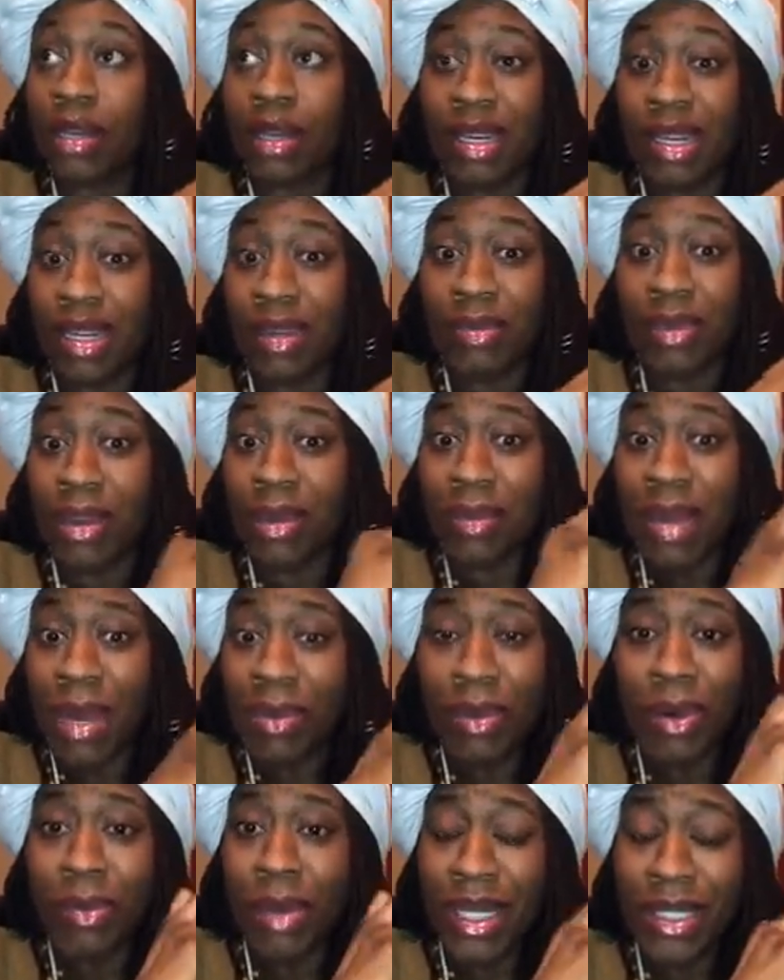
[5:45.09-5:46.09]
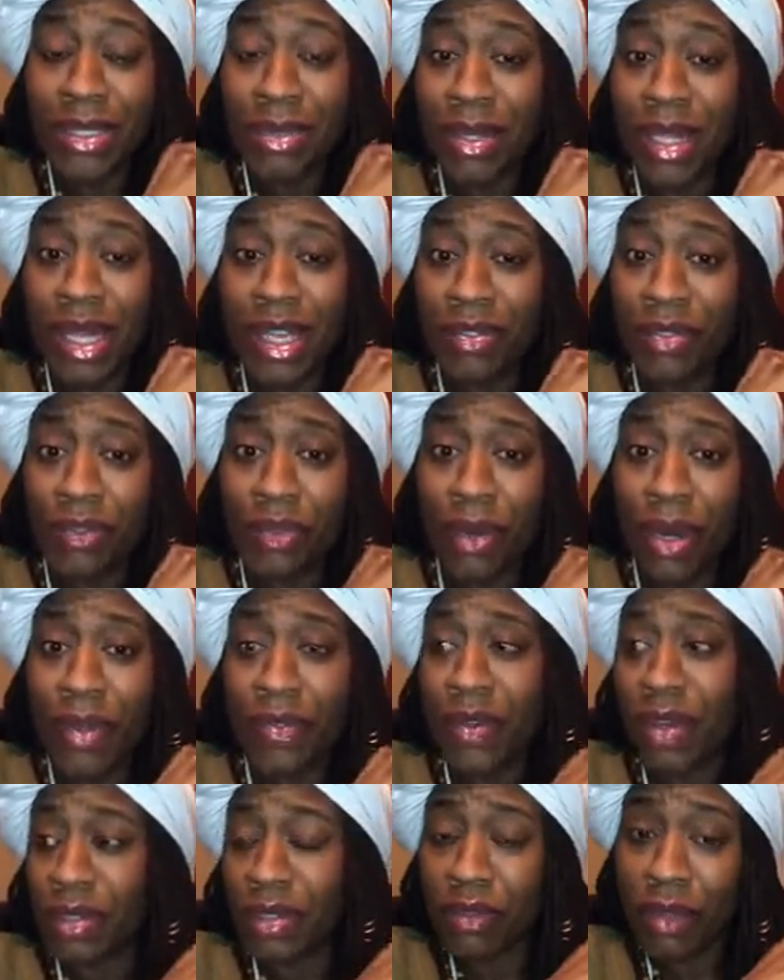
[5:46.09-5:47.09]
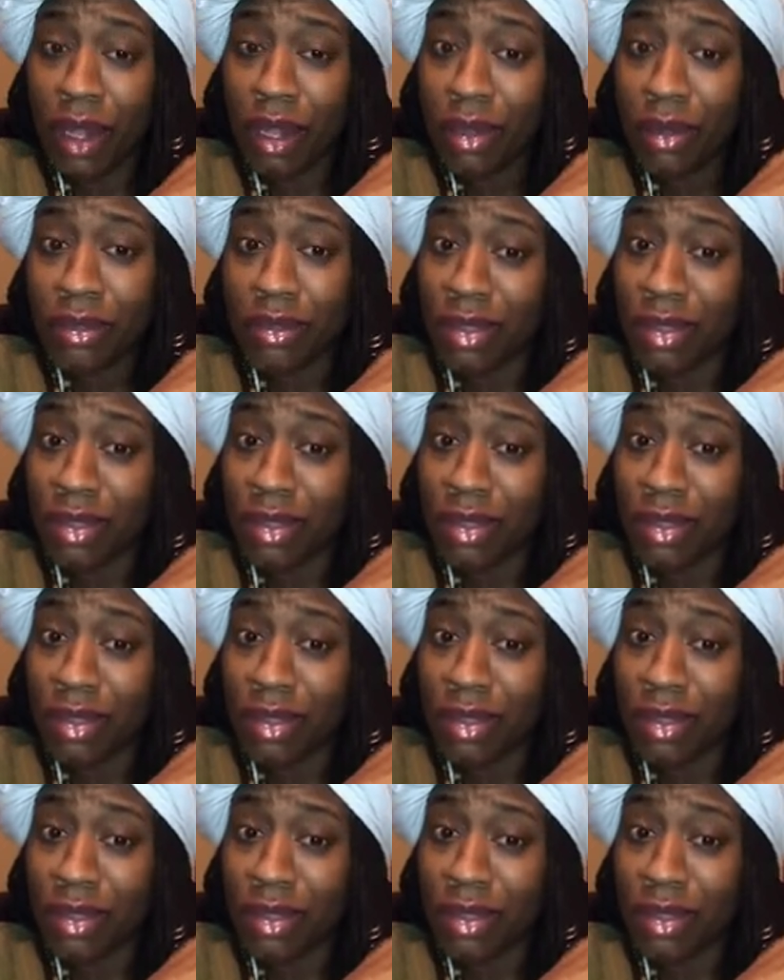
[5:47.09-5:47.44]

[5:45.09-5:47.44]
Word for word: Um, don't nobody want to watch your kids for free, first of all.